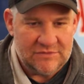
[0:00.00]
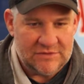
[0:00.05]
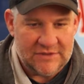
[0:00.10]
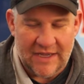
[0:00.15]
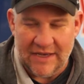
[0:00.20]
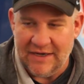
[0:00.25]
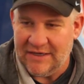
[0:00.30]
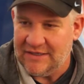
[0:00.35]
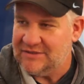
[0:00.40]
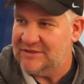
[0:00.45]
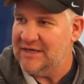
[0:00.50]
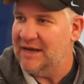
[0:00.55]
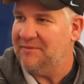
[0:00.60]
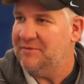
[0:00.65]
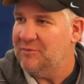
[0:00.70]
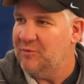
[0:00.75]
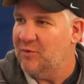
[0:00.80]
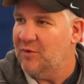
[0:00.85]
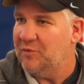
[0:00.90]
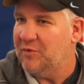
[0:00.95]
kind of
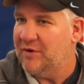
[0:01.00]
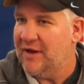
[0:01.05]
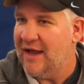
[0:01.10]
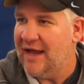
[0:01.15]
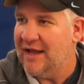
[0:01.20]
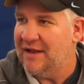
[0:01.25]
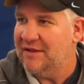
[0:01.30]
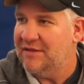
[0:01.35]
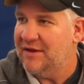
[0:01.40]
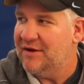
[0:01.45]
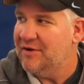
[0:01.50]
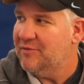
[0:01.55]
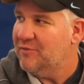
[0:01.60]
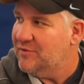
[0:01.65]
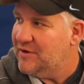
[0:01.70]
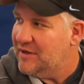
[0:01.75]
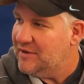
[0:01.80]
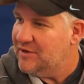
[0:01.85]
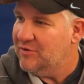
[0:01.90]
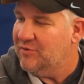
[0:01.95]
accepting what we had there
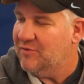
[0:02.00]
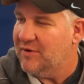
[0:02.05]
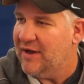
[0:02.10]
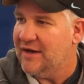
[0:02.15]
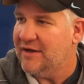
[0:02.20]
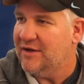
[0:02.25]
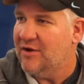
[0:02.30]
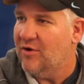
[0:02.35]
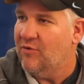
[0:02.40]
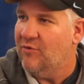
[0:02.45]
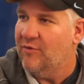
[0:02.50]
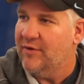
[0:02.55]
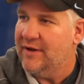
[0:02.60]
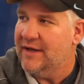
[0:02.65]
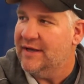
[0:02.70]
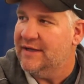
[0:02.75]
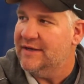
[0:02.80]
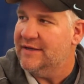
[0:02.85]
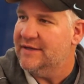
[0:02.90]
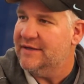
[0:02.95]
when they knew we had to go
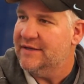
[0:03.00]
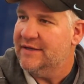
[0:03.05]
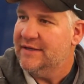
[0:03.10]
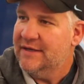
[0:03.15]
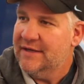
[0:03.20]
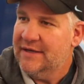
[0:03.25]
win,